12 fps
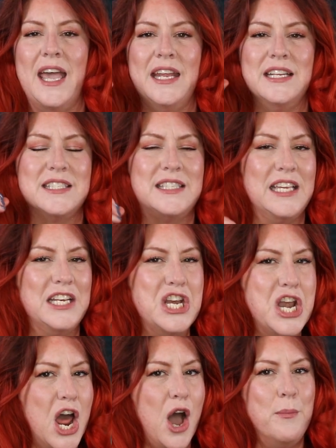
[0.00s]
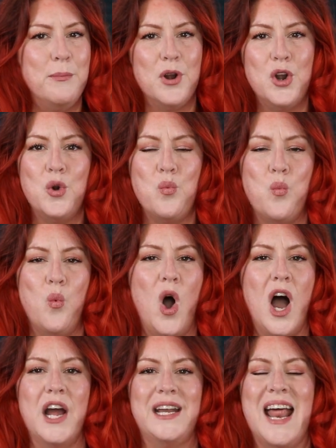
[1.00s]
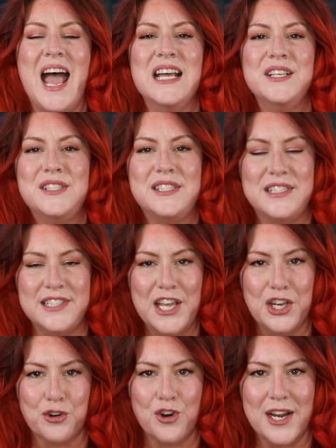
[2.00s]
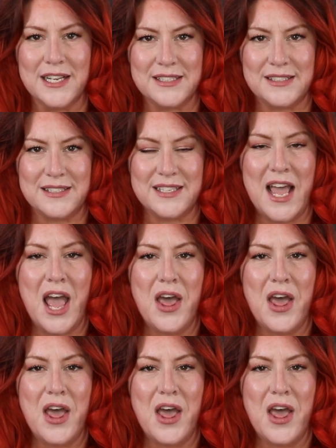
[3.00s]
It is the number one secret